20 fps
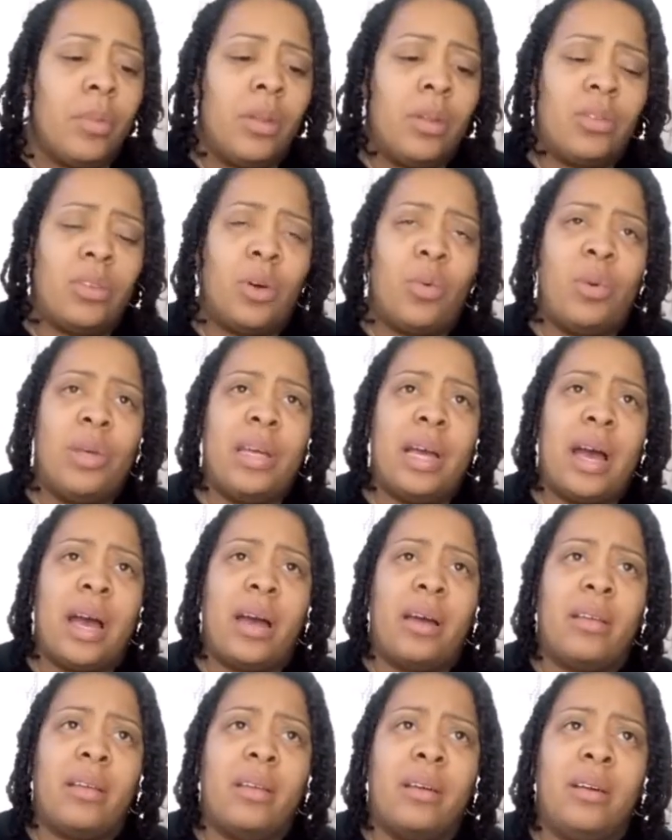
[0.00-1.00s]
So we
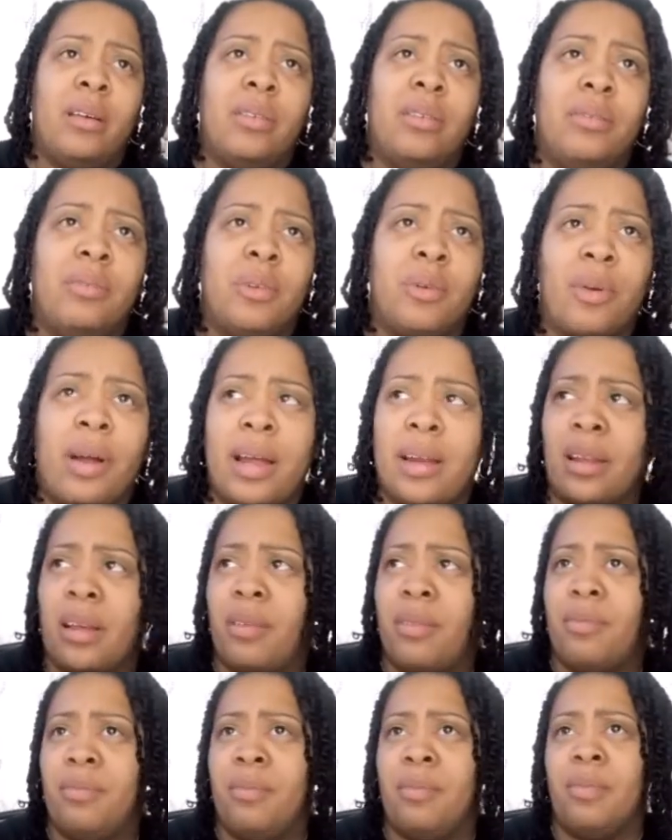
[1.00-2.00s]
got
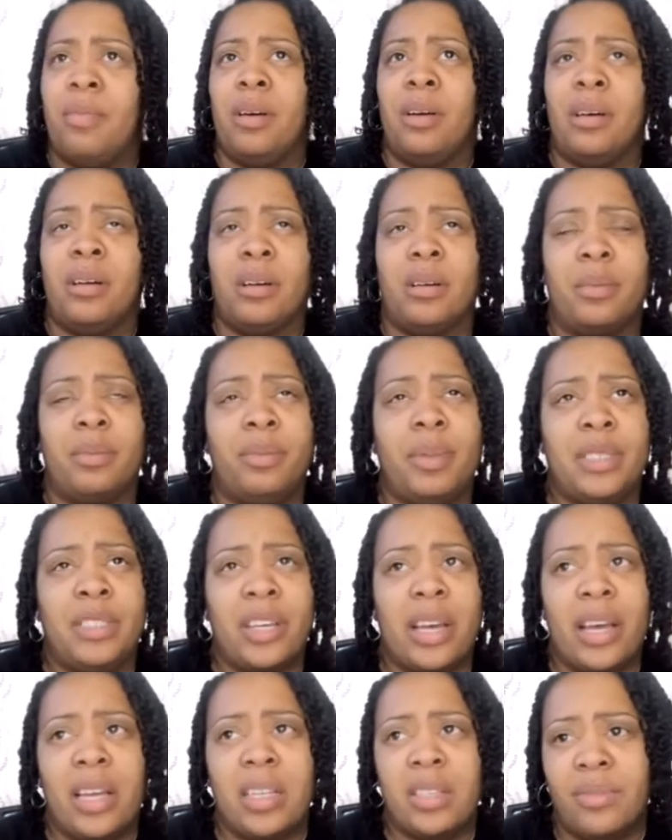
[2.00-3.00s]
Veronica uh, bitch
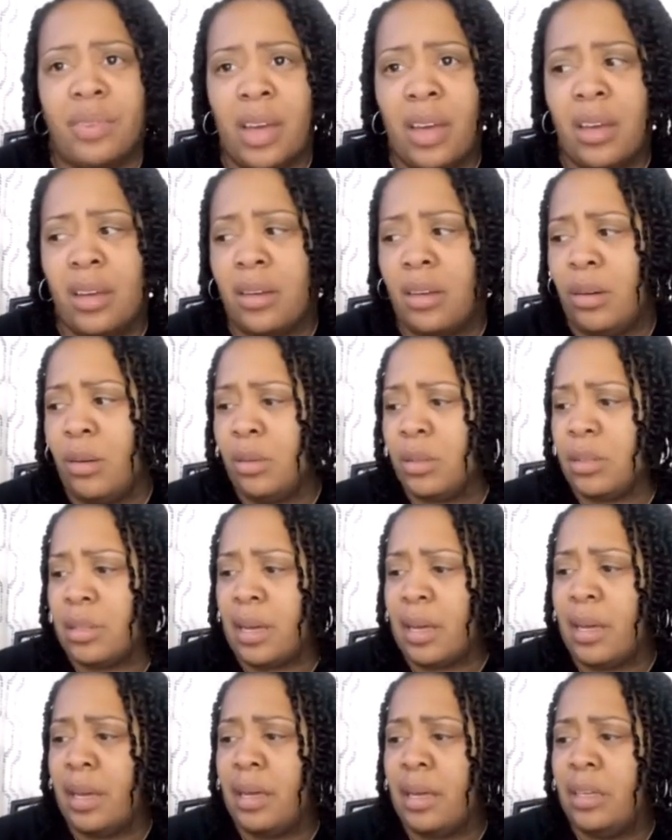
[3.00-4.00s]
ass Vega on
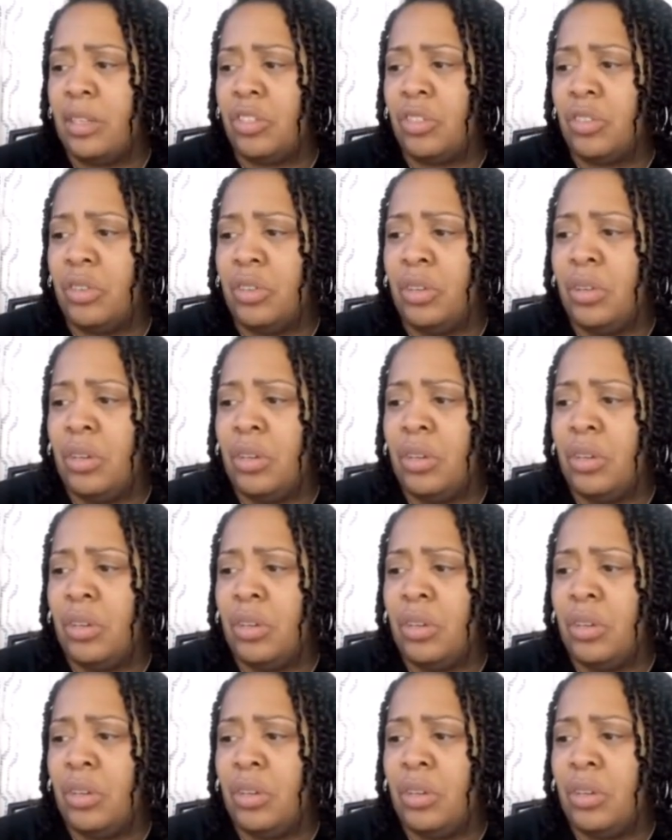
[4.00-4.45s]
stage.